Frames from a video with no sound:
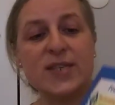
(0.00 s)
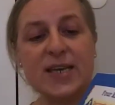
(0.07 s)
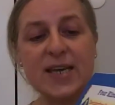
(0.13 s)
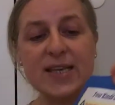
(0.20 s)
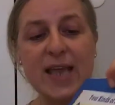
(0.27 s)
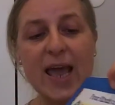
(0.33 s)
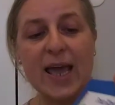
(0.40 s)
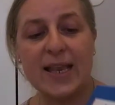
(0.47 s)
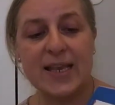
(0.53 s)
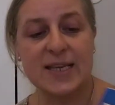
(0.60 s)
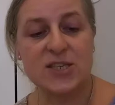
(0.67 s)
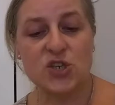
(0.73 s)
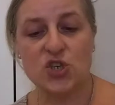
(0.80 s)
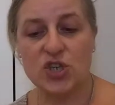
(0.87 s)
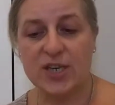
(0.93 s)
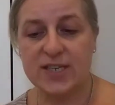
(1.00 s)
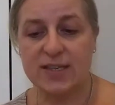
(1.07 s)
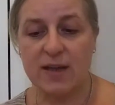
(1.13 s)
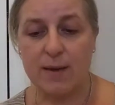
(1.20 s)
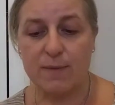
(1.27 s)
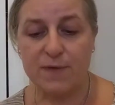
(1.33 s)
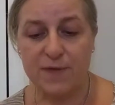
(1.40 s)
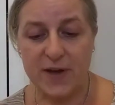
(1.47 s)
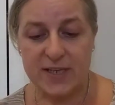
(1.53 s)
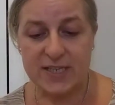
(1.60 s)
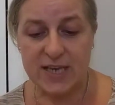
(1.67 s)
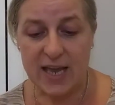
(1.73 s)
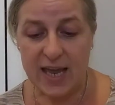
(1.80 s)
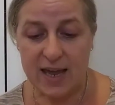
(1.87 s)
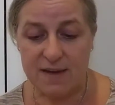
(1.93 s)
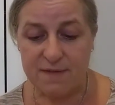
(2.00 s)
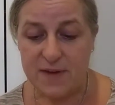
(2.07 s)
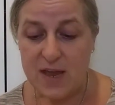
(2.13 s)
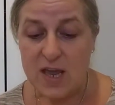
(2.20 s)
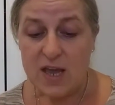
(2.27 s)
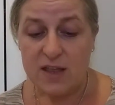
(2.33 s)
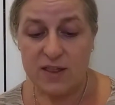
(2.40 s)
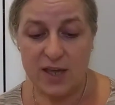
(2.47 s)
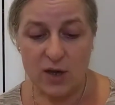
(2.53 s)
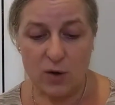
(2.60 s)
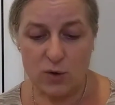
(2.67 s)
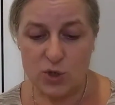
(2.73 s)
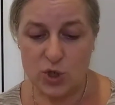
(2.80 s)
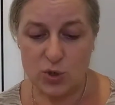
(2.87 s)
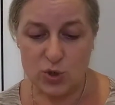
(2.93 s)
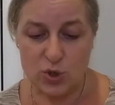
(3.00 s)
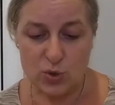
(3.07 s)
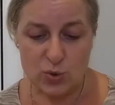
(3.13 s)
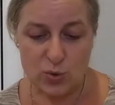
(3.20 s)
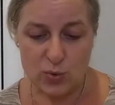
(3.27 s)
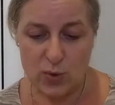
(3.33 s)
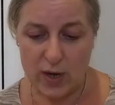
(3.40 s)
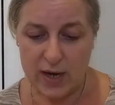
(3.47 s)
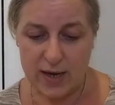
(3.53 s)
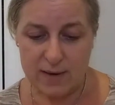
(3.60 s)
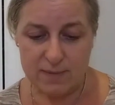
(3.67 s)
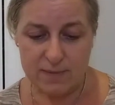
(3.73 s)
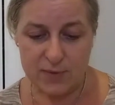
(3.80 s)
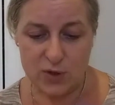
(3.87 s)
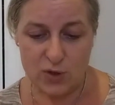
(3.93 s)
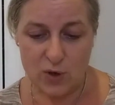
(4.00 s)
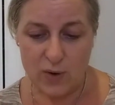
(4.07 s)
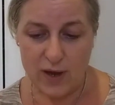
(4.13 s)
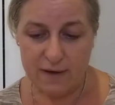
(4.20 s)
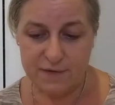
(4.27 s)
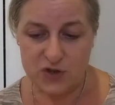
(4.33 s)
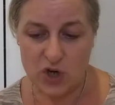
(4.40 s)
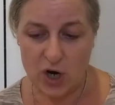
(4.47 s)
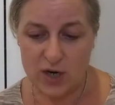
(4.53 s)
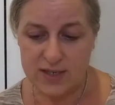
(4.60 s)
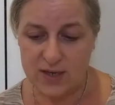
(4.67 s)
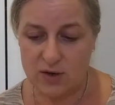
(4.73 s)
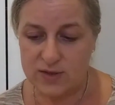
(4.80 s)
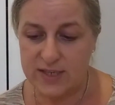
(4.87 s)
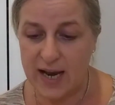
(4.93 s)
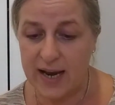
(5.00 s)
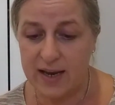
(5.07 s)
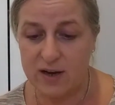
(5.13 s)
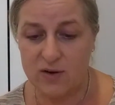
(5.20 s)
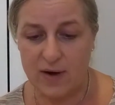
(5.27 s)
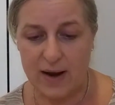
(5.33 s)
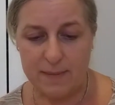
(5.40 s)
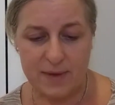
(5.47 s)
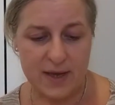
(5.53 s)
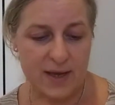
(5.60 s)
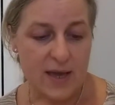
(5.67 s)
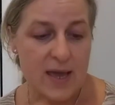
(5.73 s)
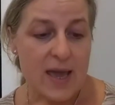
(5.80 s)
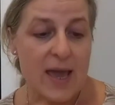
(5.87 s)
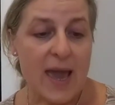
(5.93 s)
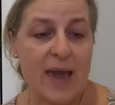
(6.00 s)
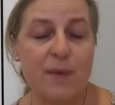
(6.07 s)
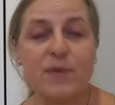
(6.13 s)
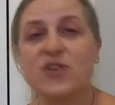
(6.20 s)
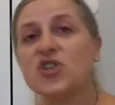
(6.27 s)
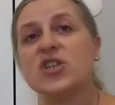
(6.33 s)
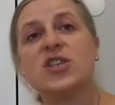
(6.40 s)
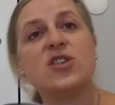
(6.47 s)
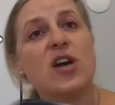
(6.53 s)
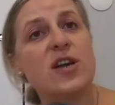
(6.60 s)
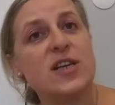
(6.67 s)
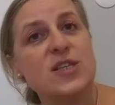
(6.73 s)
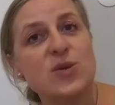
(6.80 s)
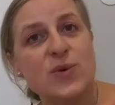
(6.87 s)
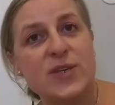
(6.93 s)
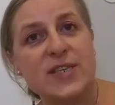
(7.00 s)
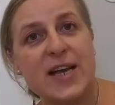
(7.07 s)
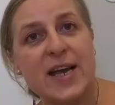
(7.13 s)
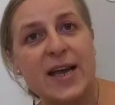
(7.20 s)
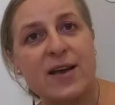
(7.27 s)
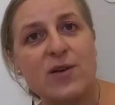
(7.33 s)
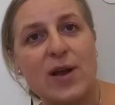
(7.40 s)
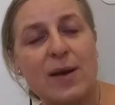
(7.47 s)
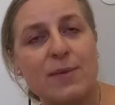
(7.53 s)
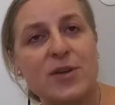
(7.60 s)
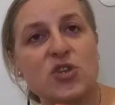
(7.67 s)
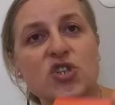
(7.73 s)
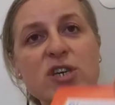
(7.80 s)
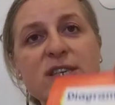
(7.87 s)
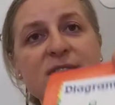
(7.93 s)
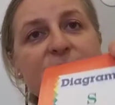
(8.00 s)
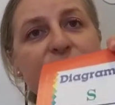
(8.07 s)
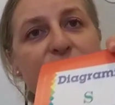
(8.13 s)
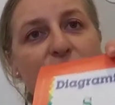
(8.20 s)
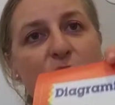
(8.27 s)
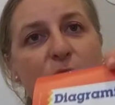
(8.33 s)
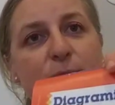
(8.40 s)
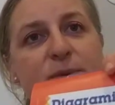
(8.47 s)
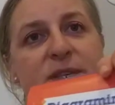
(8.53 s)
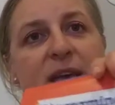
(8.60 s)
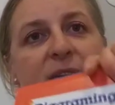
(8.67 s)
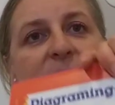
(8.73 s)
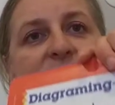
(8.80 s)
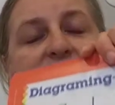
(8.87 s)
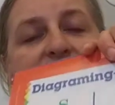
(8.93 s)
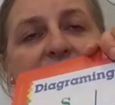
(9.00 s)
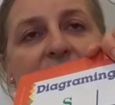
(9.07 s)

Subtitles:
it, and it's just fun to have. They also do have charts on diagramming, and we just started doing diagramming, just verbs and